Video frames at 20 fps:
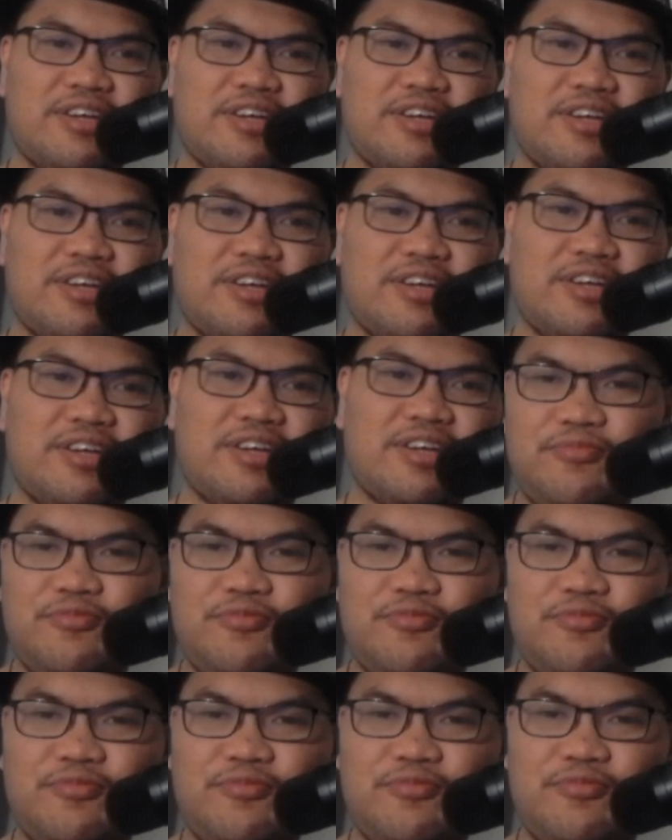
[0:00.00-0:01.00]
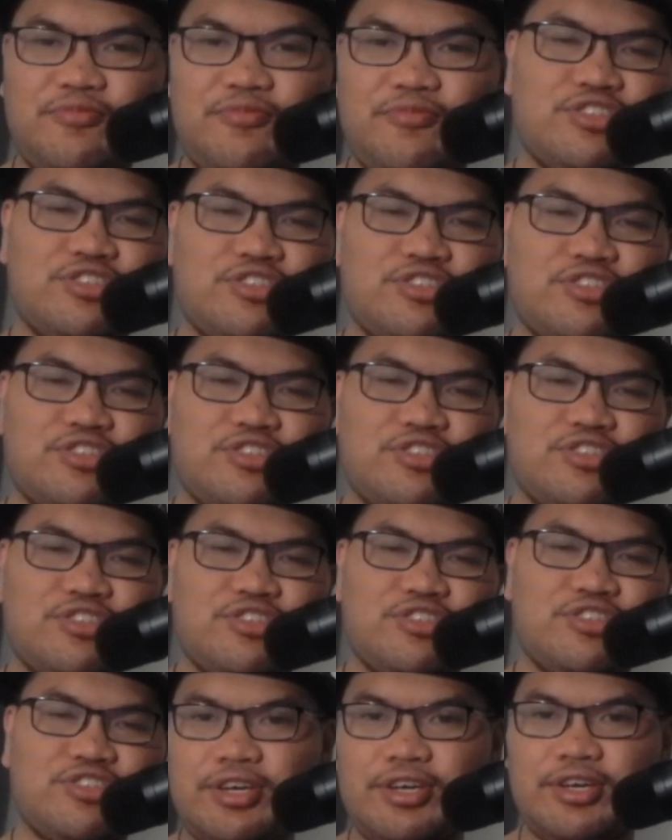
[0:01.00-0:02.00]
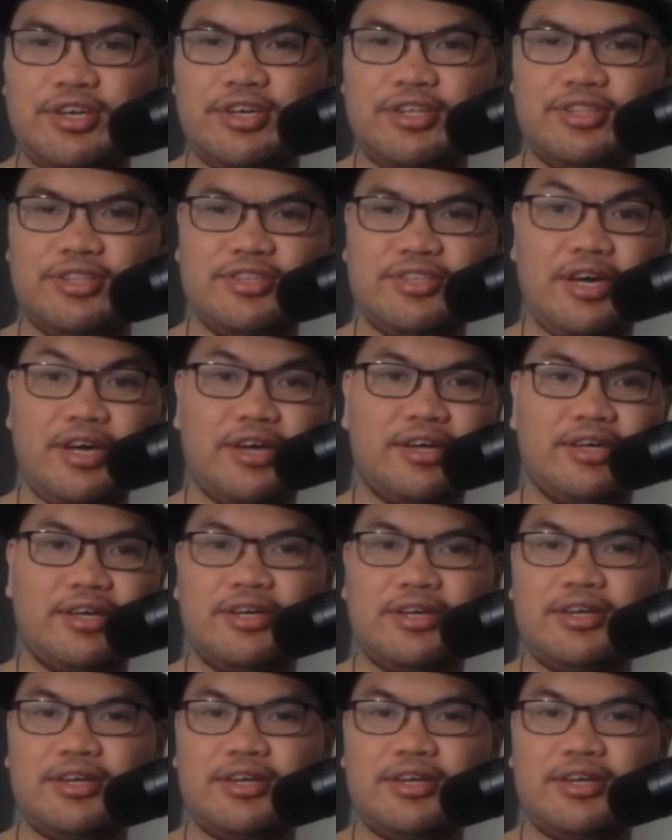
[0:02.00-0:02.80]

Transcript: from Visionary Vision, and yeah.